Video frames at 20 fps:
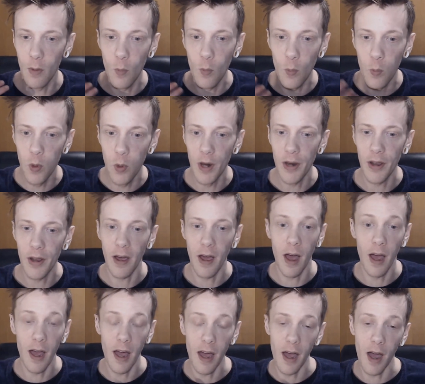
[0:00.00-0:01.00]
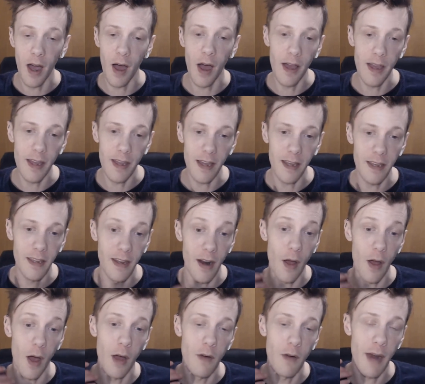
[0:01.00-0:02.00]
would I, I, you know,
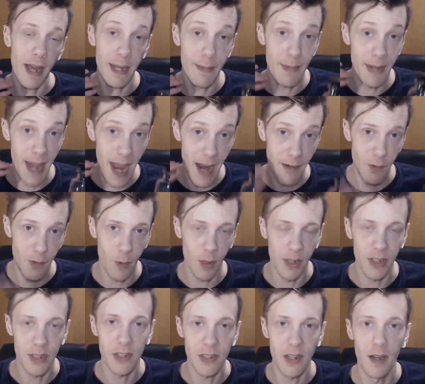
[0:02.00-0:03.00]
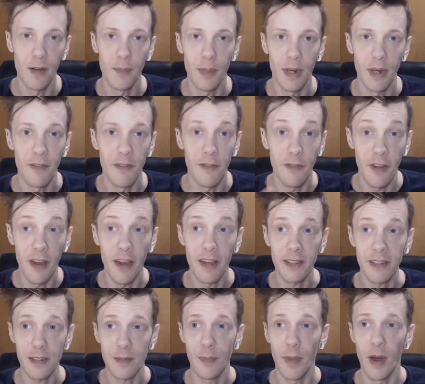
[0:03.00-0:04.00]
I recommend everyone sample it
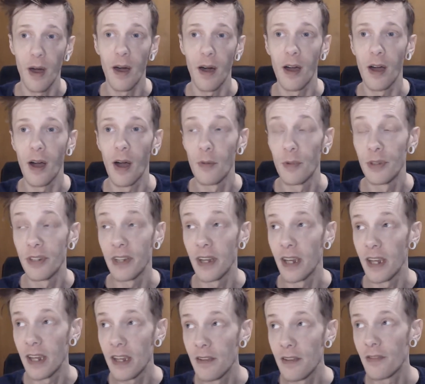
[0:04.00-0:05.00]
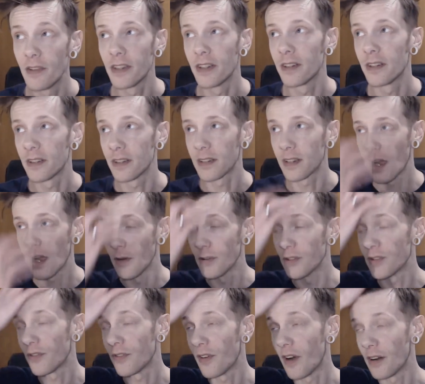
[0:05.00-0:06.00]
first, but I, I would even go
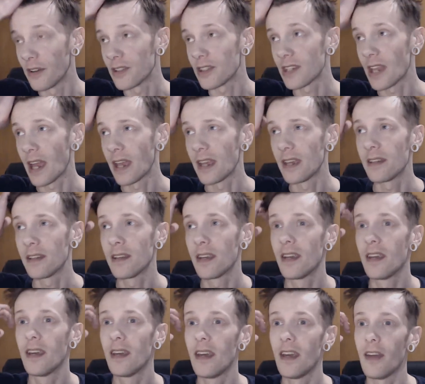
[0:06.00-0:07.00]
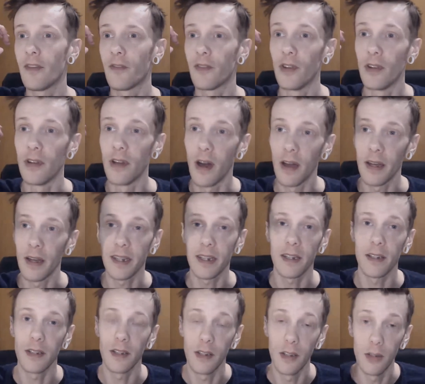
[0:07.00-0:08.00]
as far as saying if you like
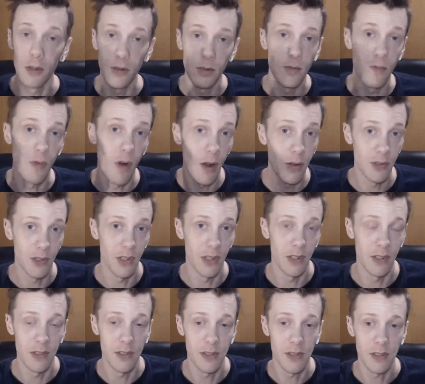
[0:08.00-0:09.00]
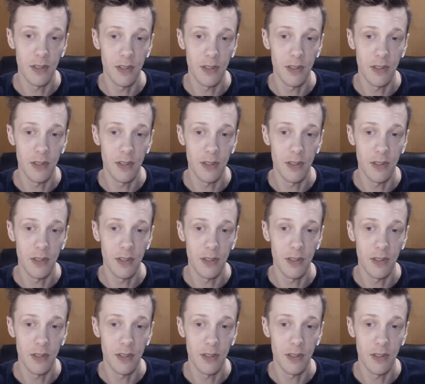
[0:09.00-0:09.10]
oud roses